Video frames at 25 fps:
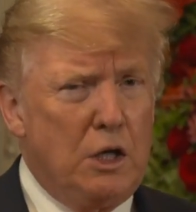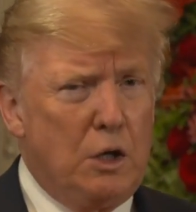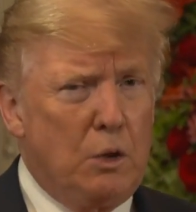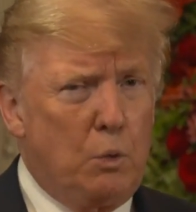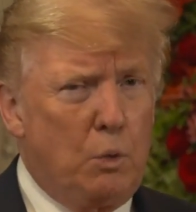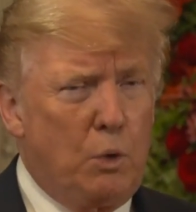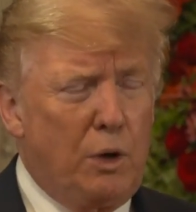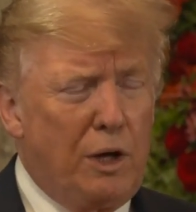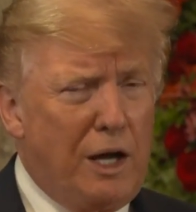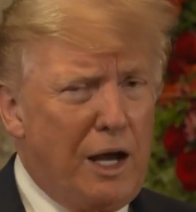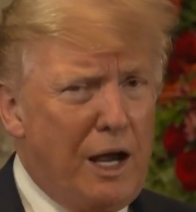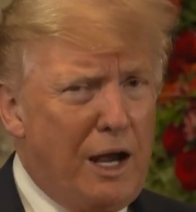
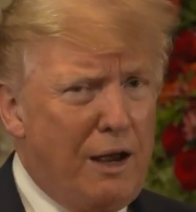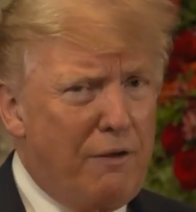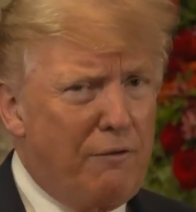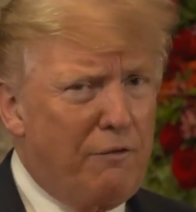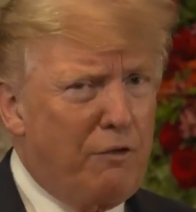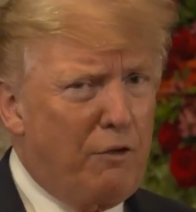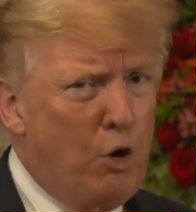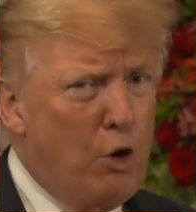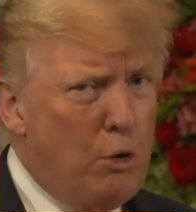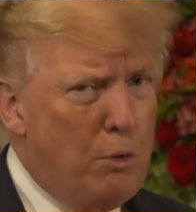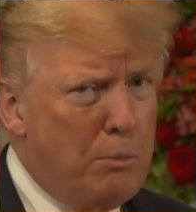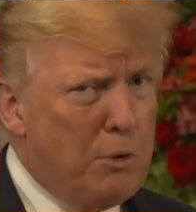We have
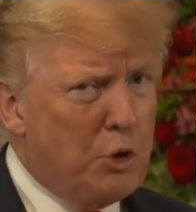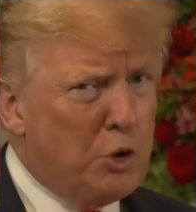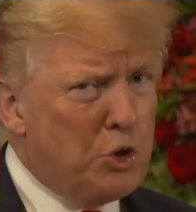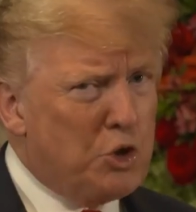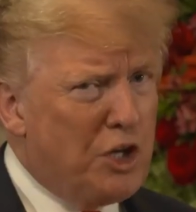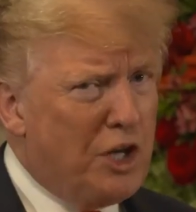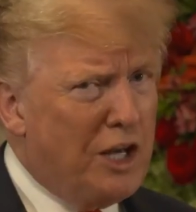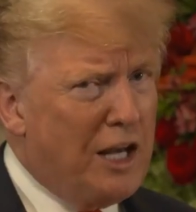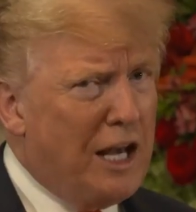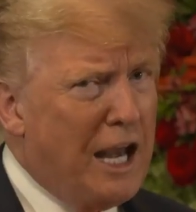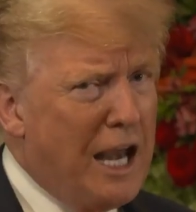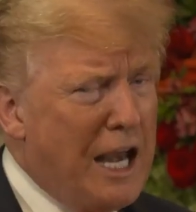almost
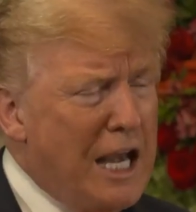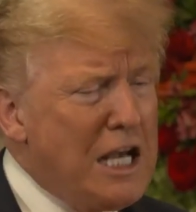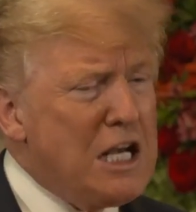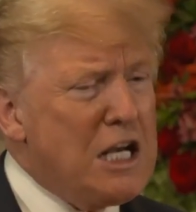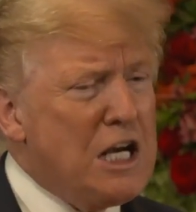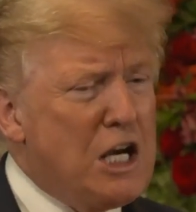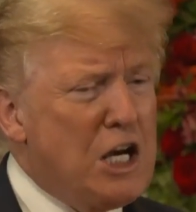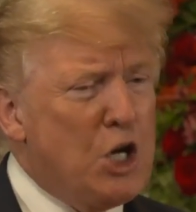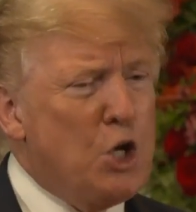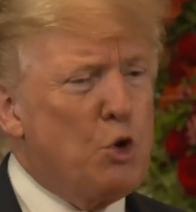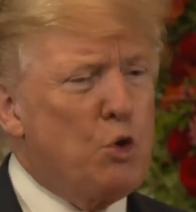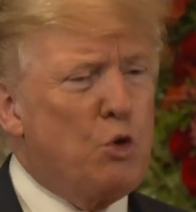an
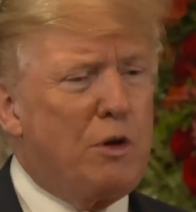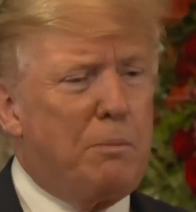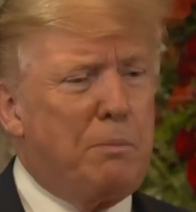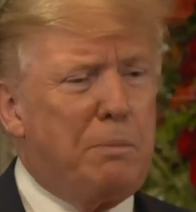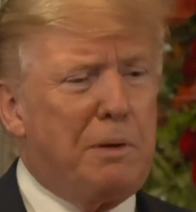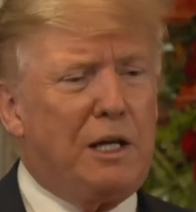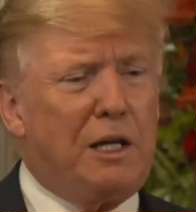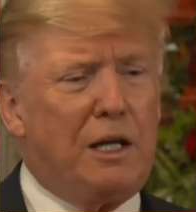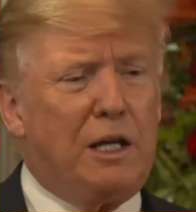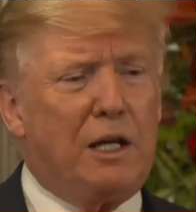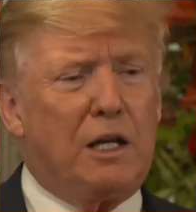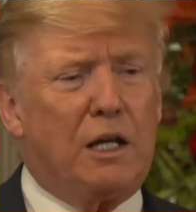$800
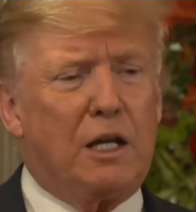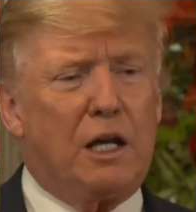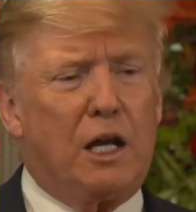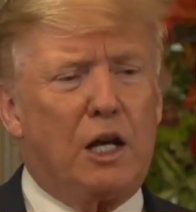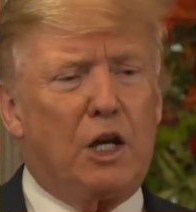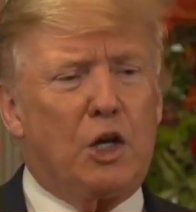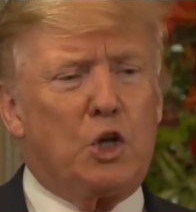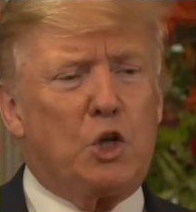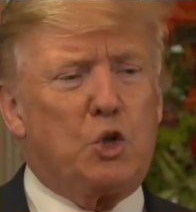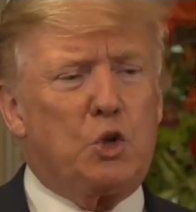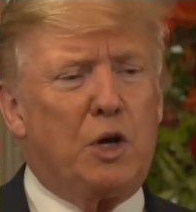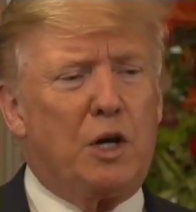billion
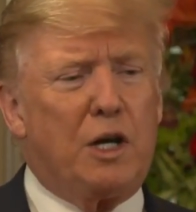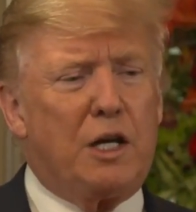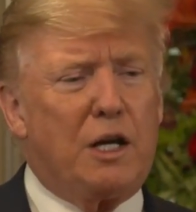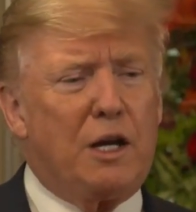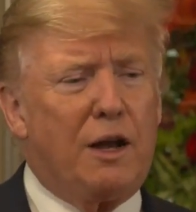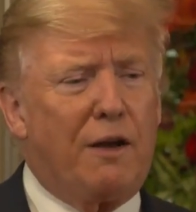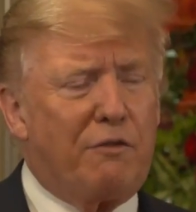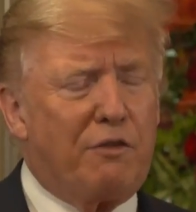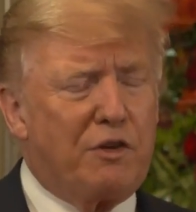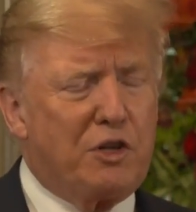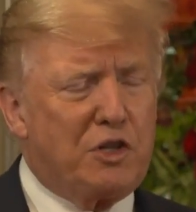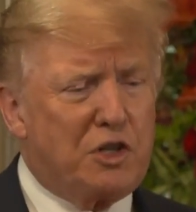trade
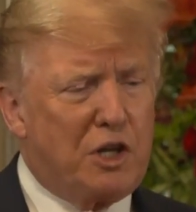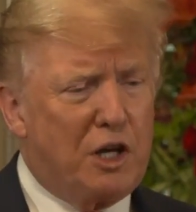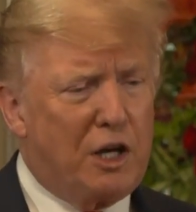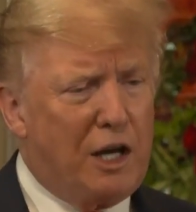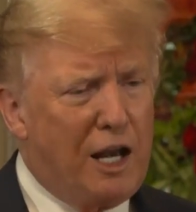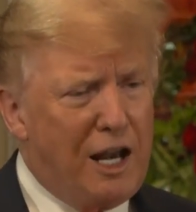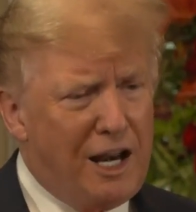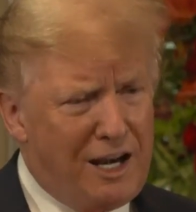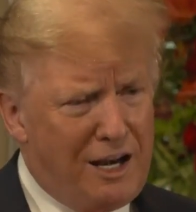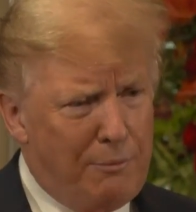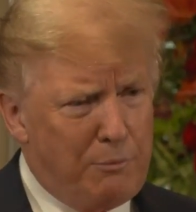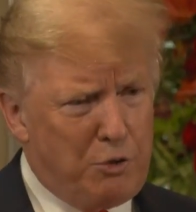deficit,
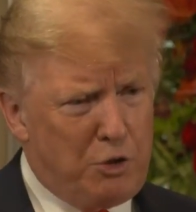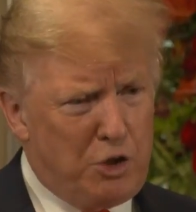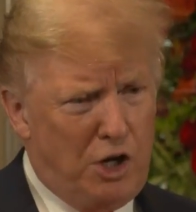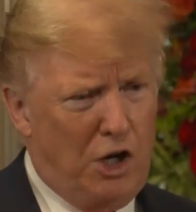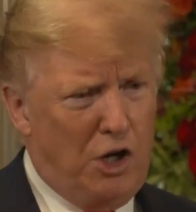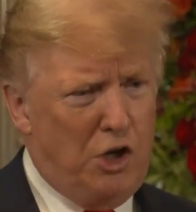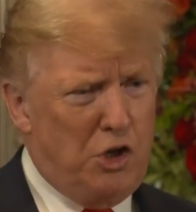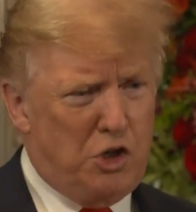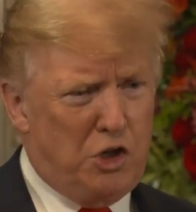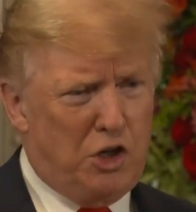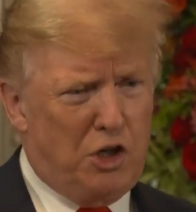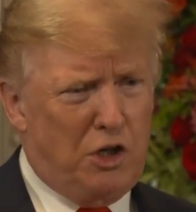and I'm
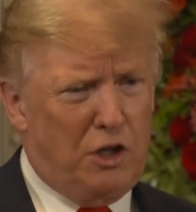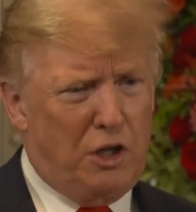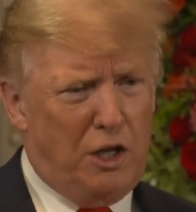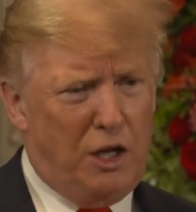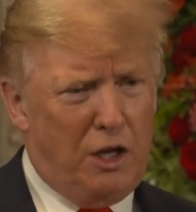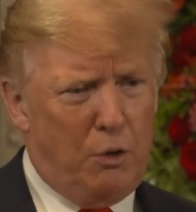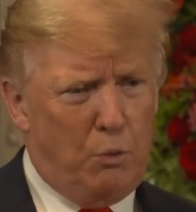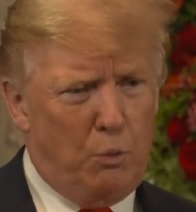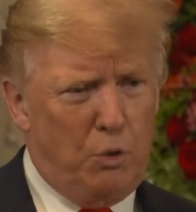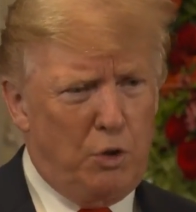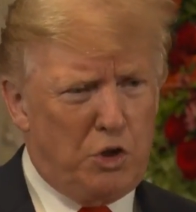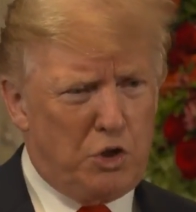changing
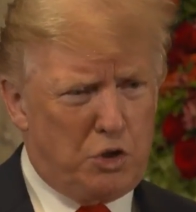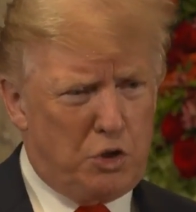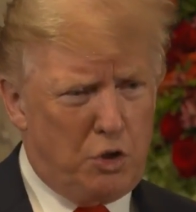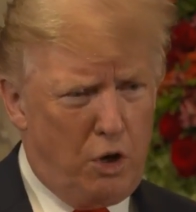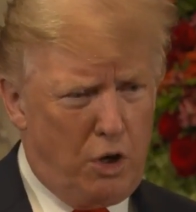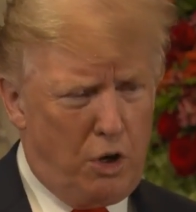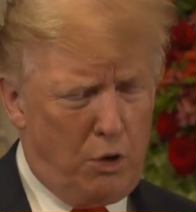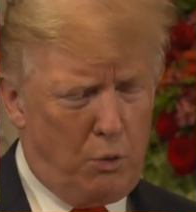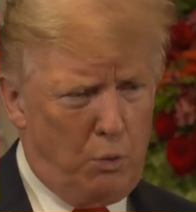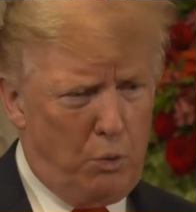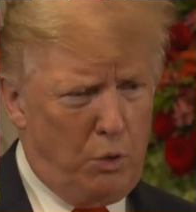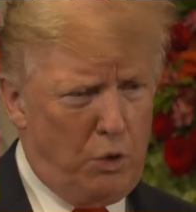that. We
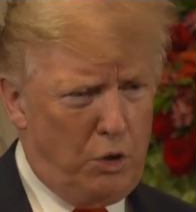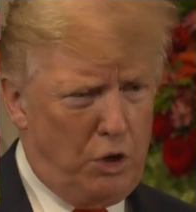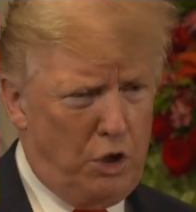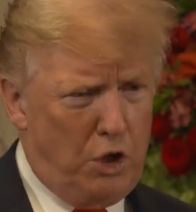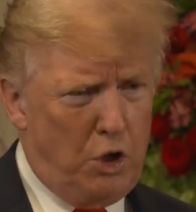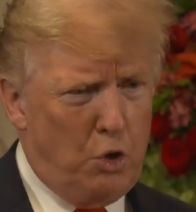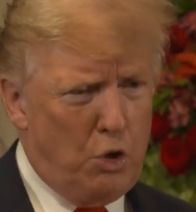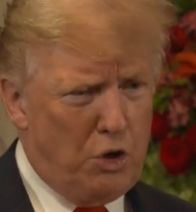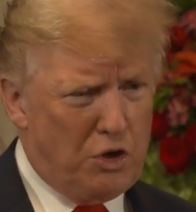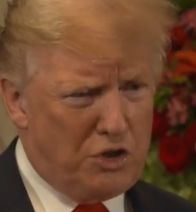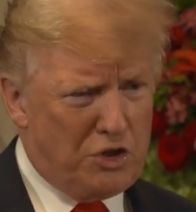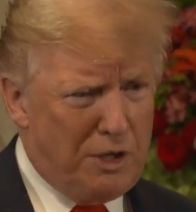start with
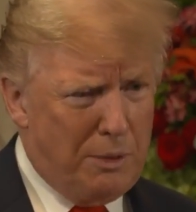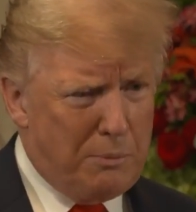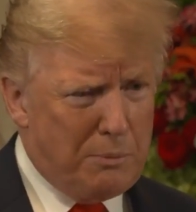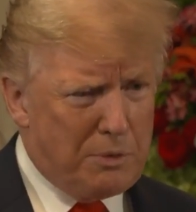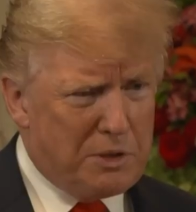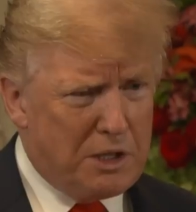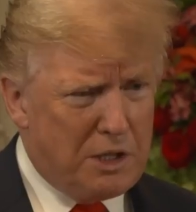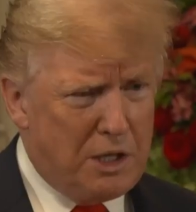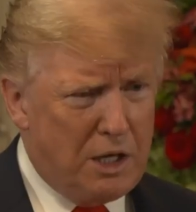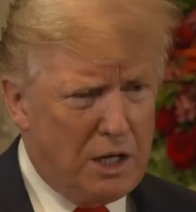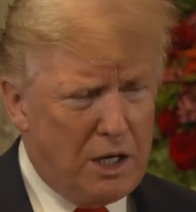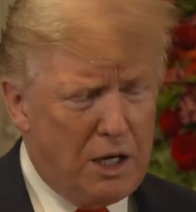the
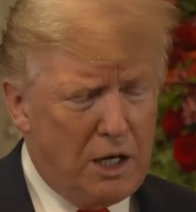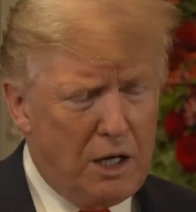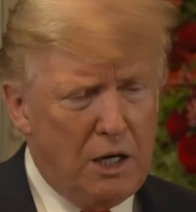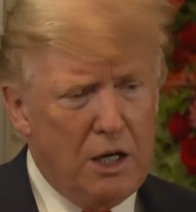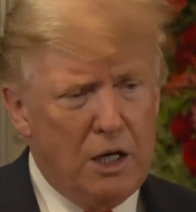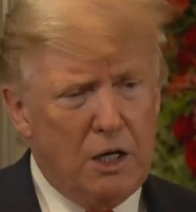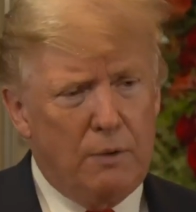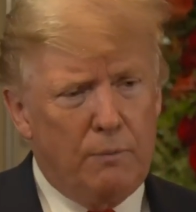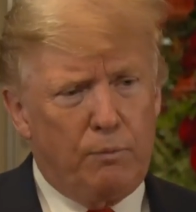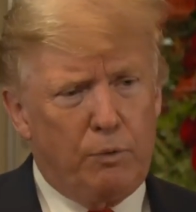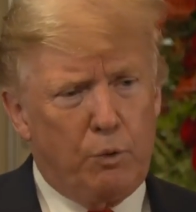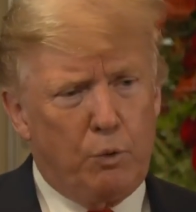USMCA,
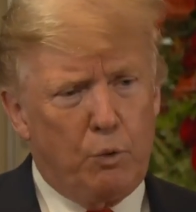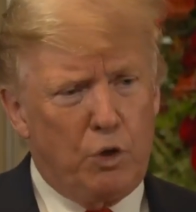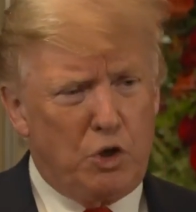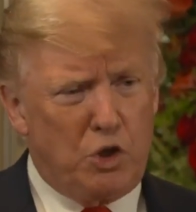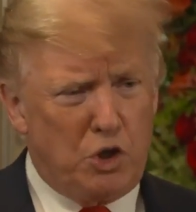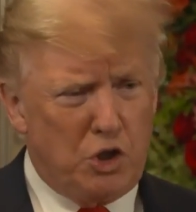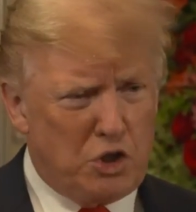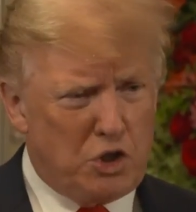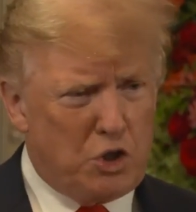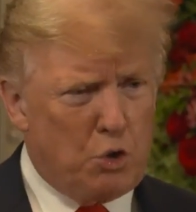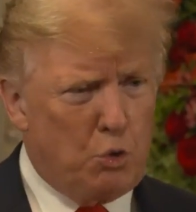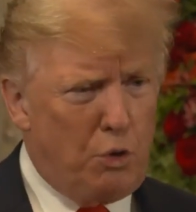which
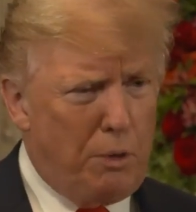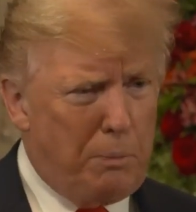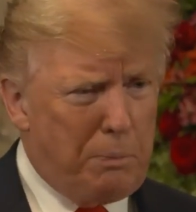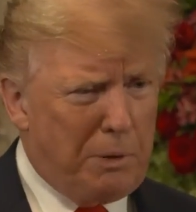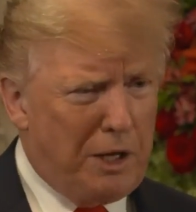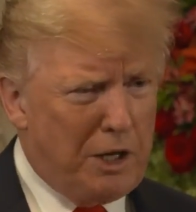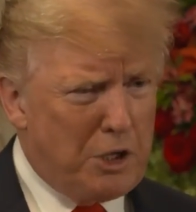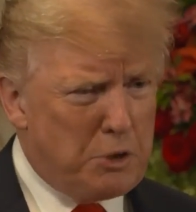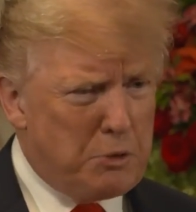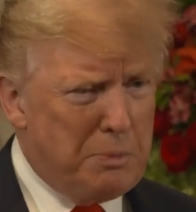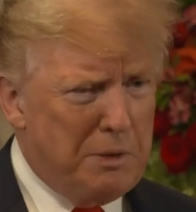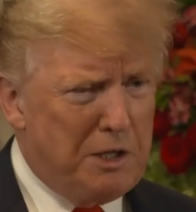is the
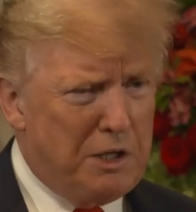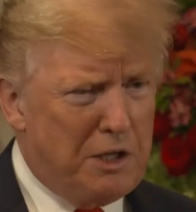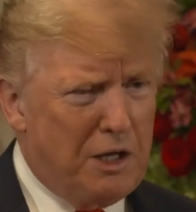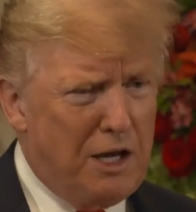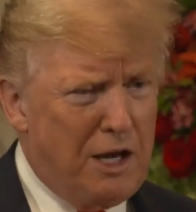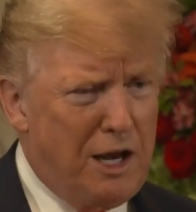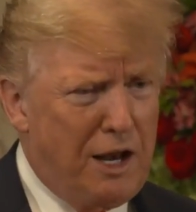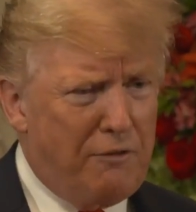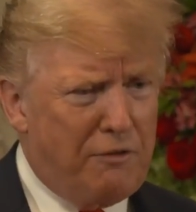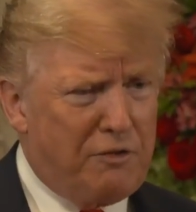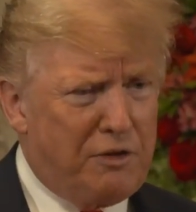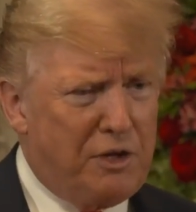replacement to
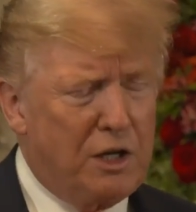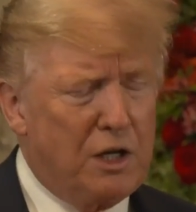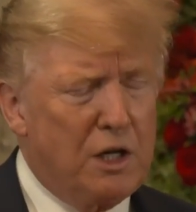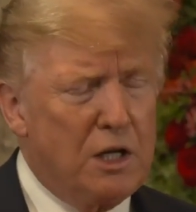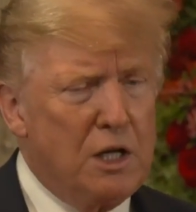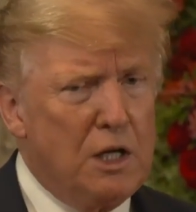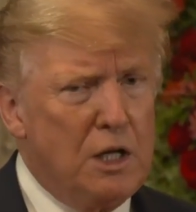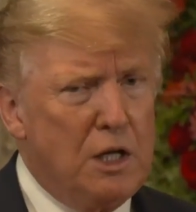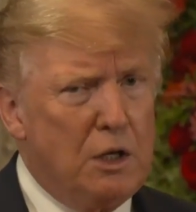NAFTA.